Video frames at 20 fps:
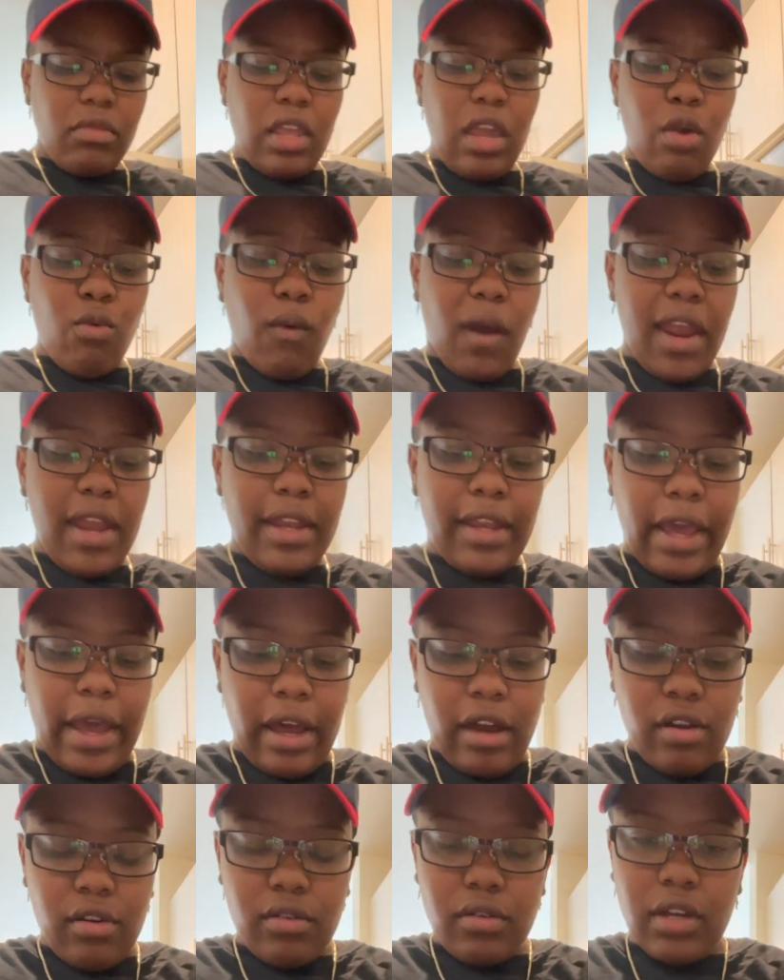Right
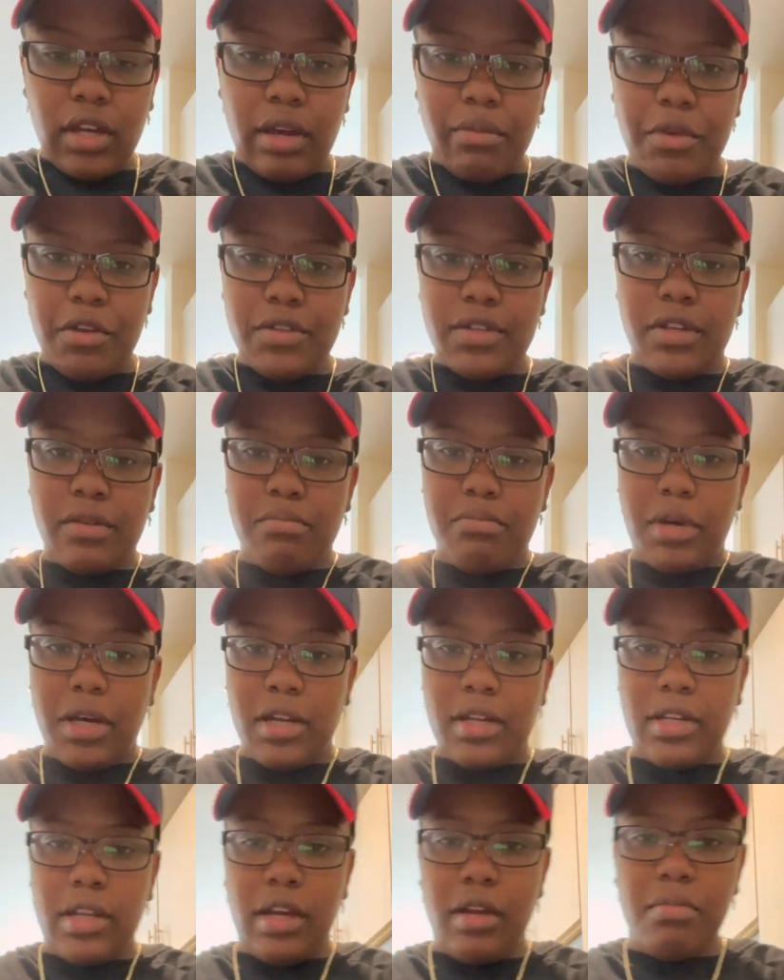now, I'm using
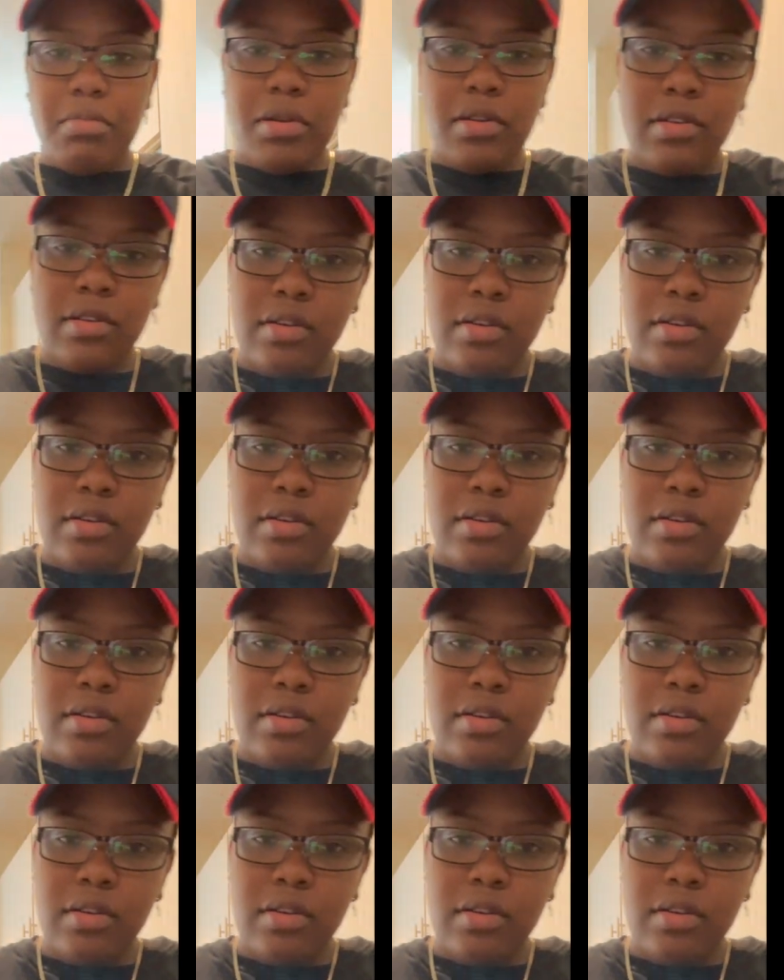Bucked Up.